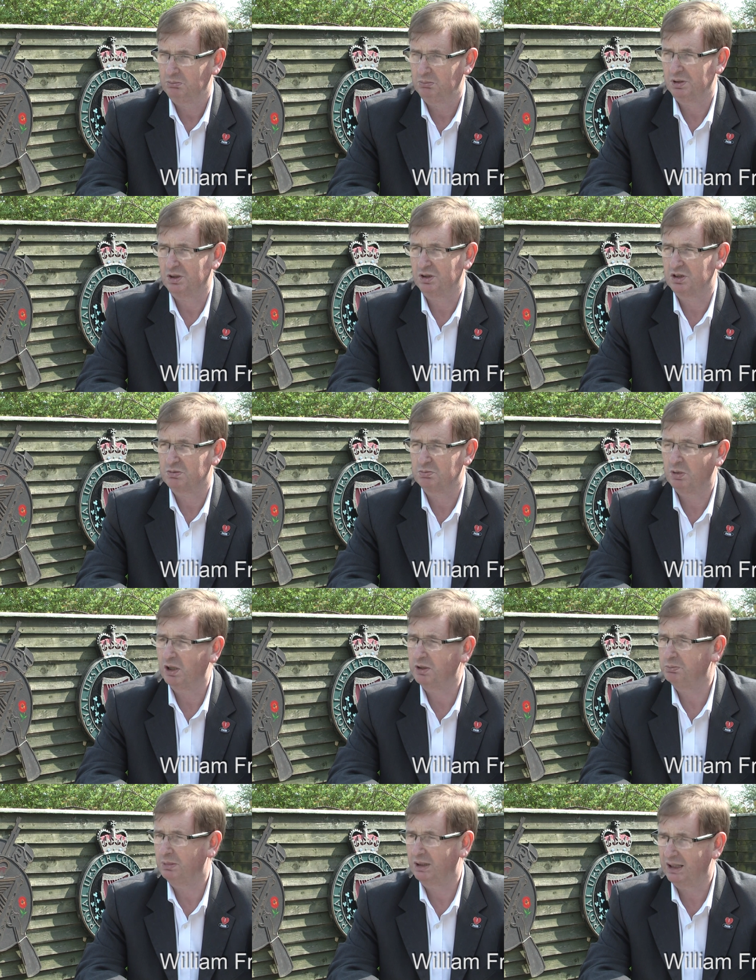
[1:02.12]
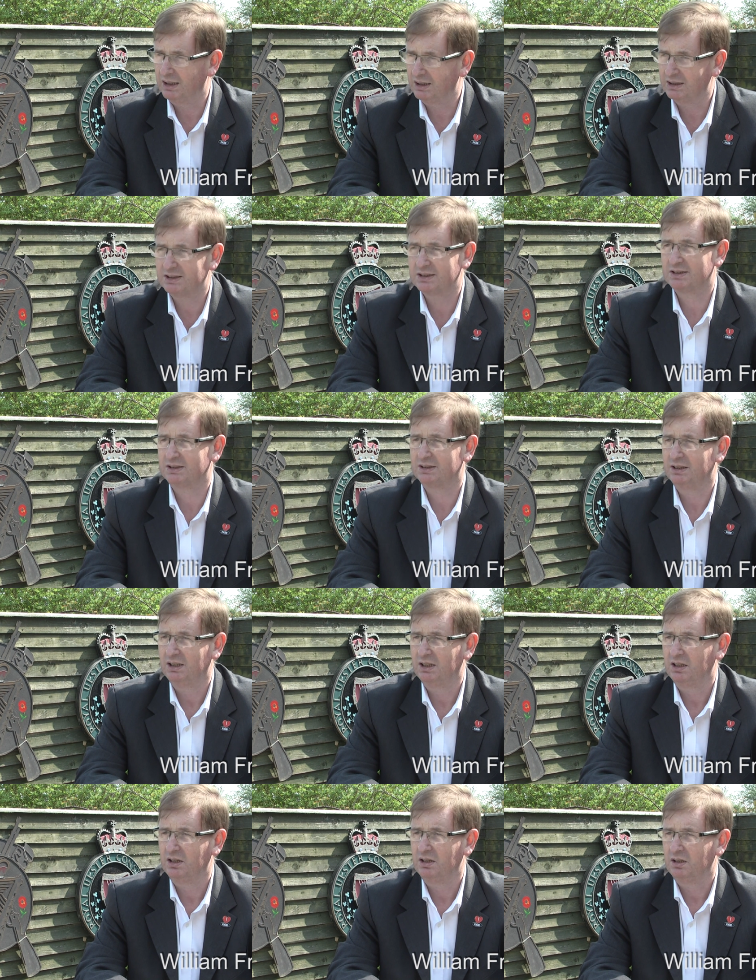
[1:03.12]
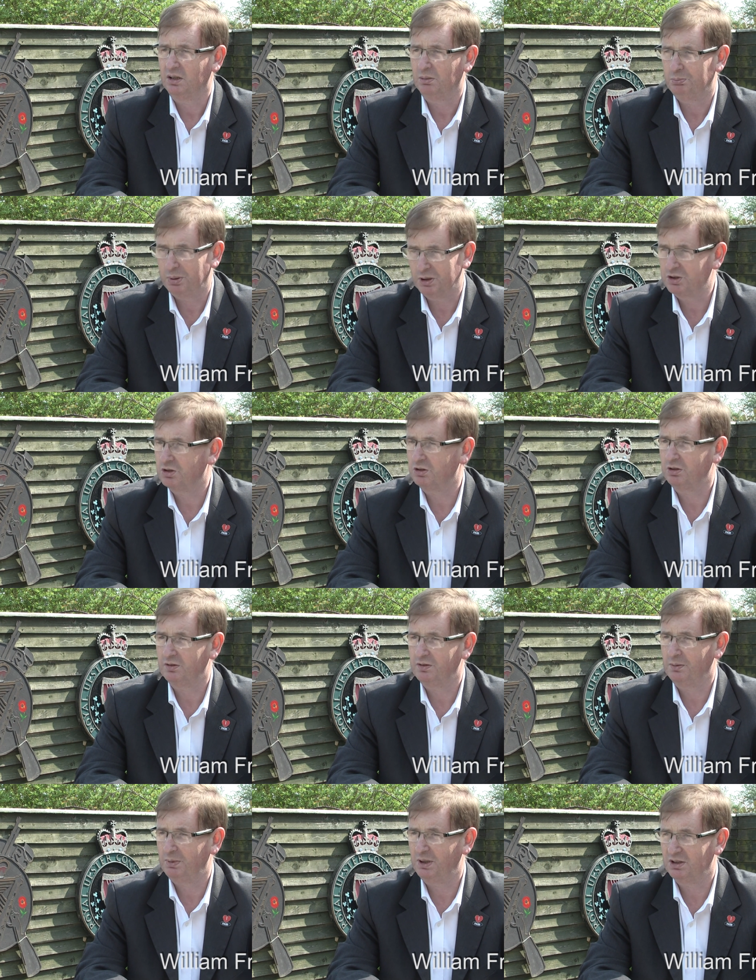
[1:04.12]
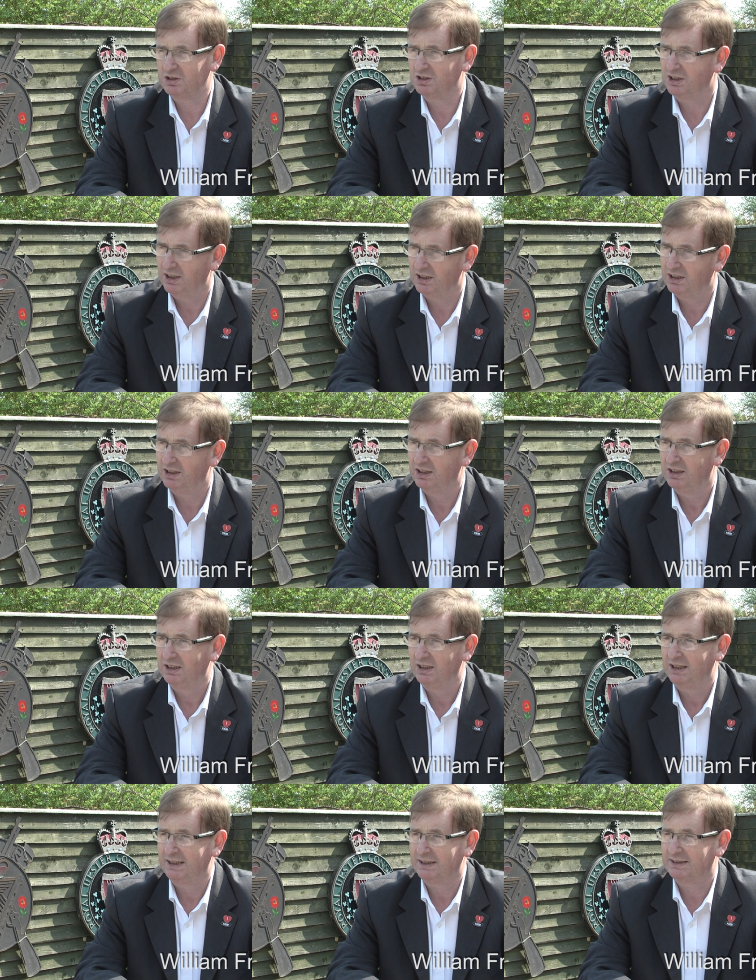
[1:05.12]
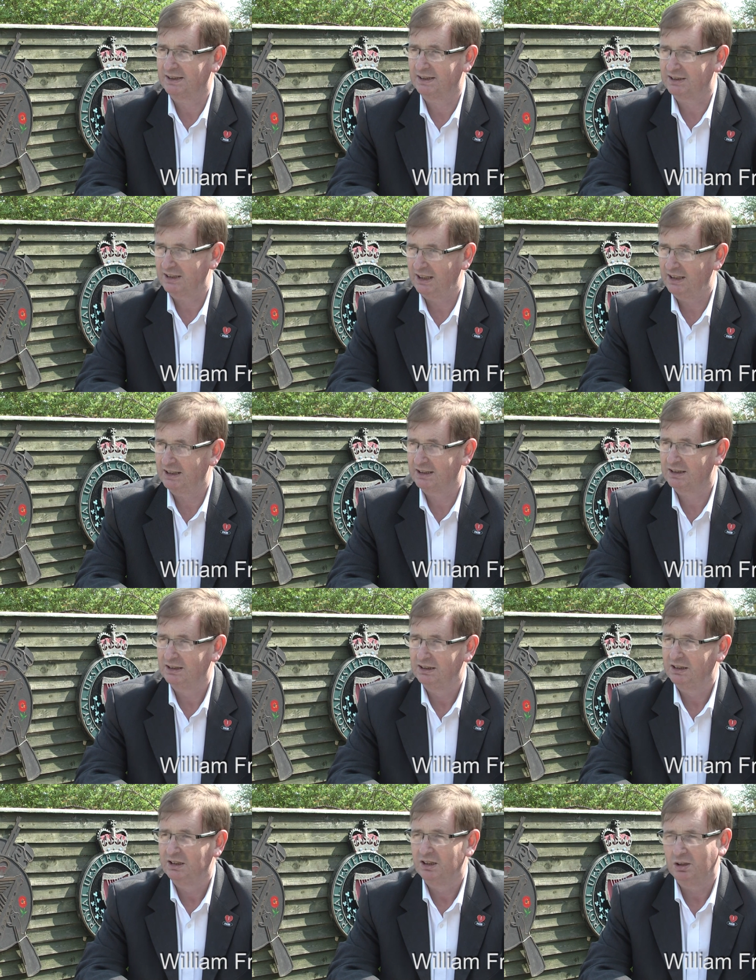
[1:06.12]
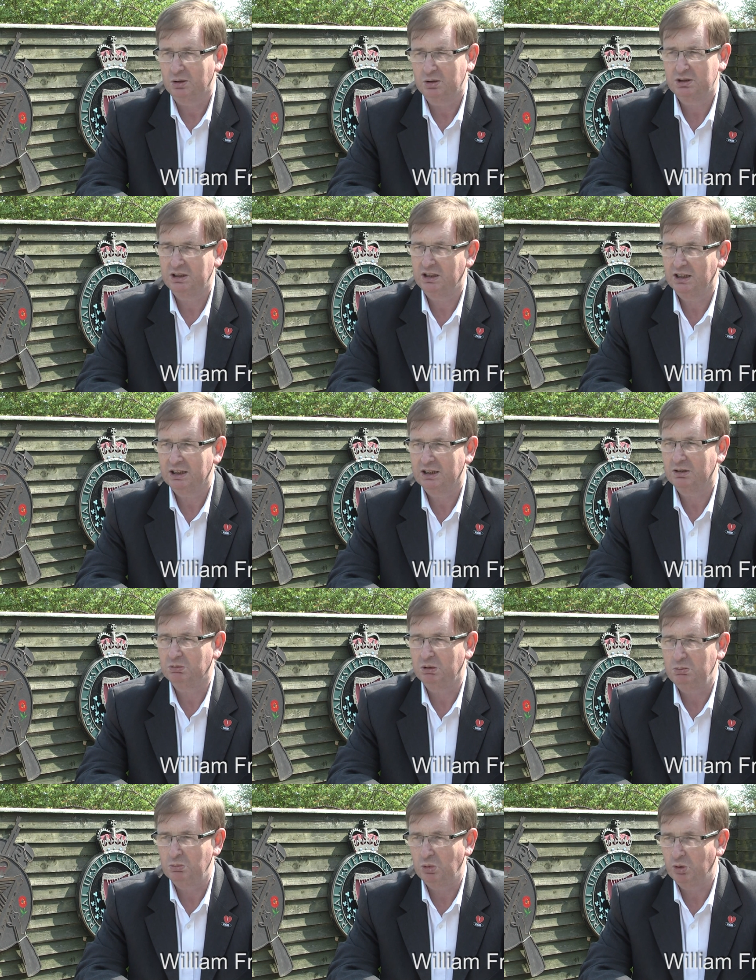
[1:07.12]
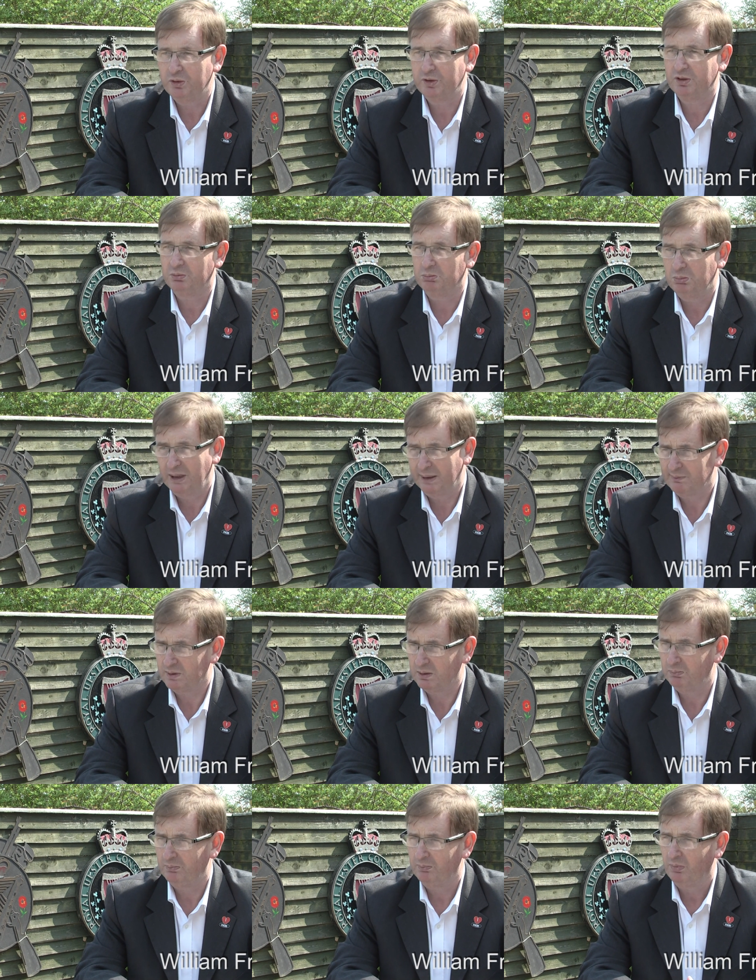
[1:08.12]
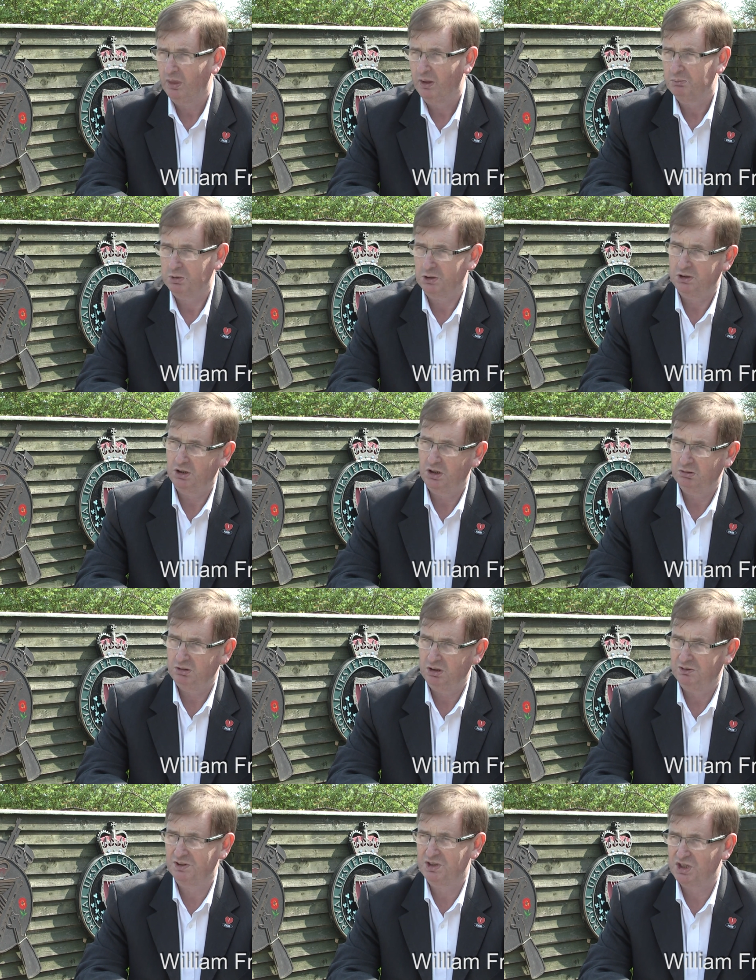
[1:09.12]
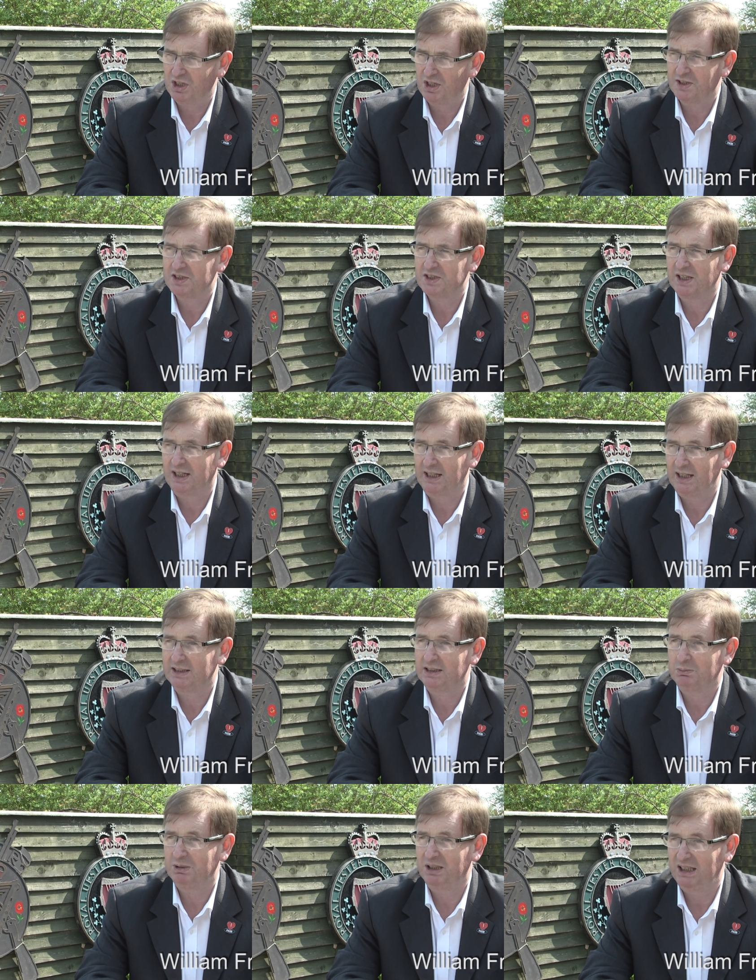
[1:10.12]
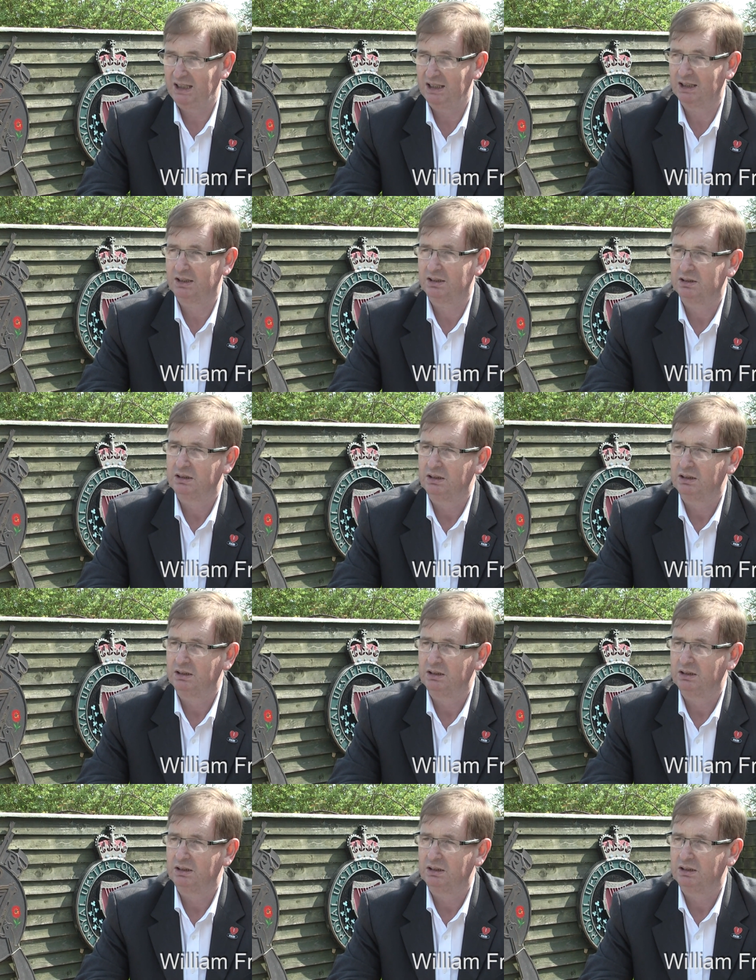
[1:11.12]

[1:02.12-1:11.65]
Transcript: because Martin McGuinness, the butcher of the Bogside, has decided, okay, we murdered and maimed them, but now we have a chance to get at them again.